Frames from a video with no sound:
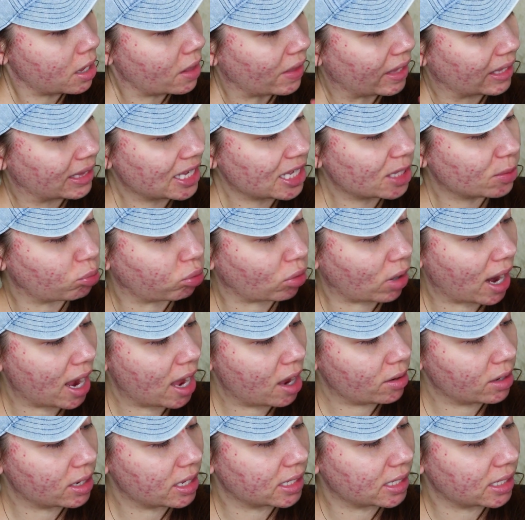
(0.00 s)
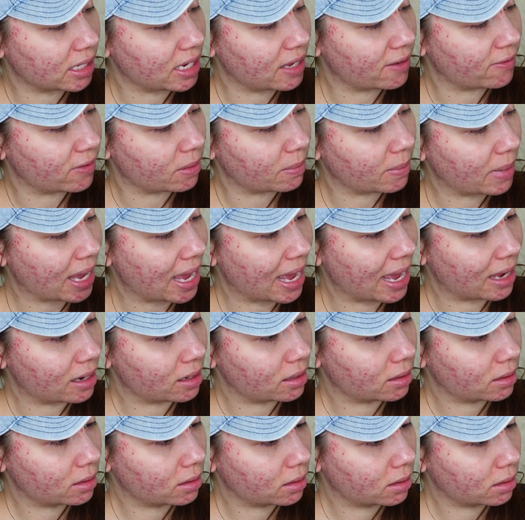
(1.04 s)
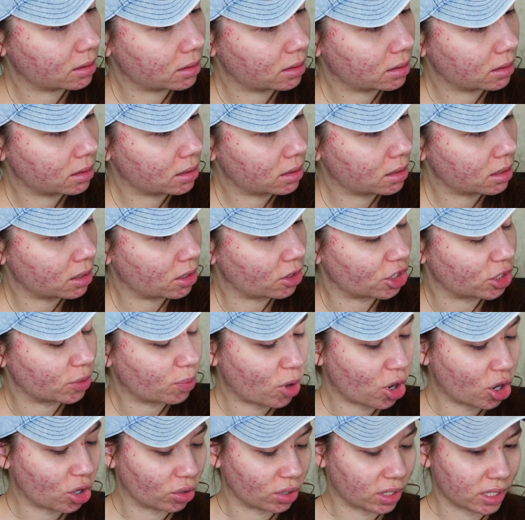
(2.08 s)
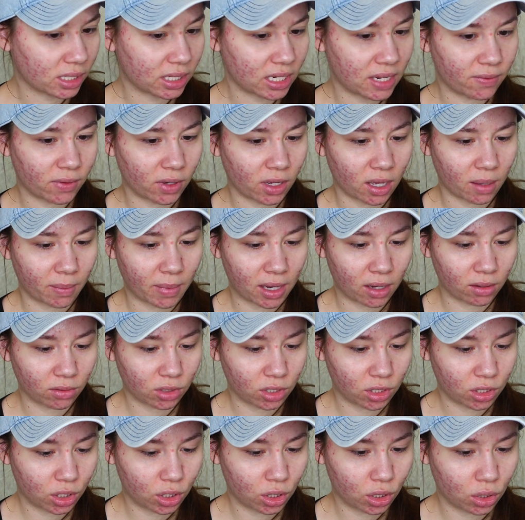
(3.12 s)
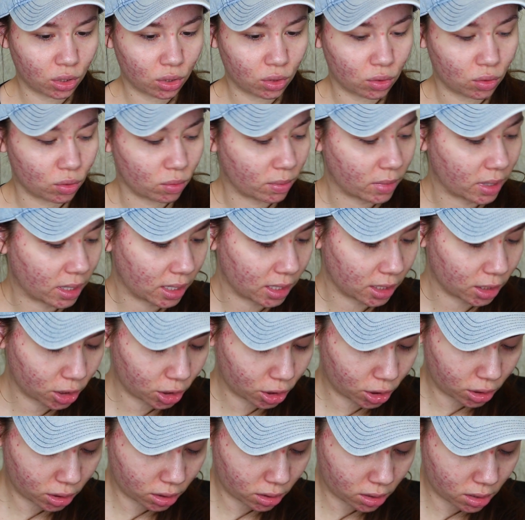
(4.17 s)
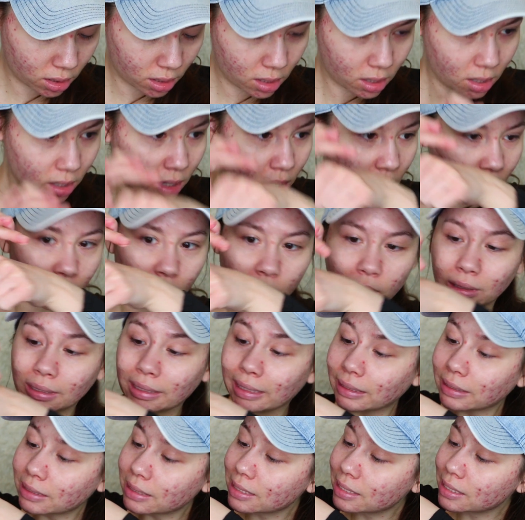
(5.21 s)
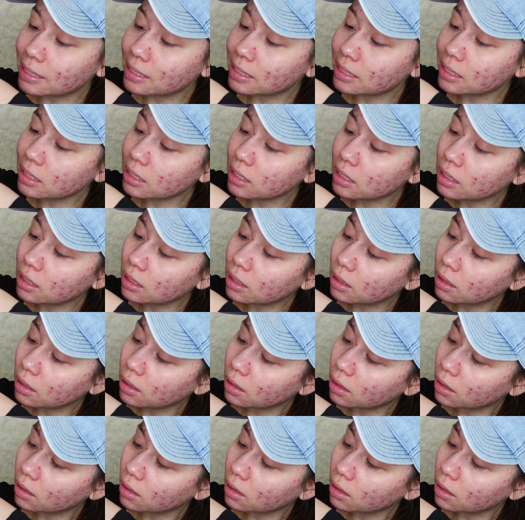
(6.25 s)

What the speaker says: Like, this brown isn't even matte. The sparkle doesn't even come out too much. But let's see.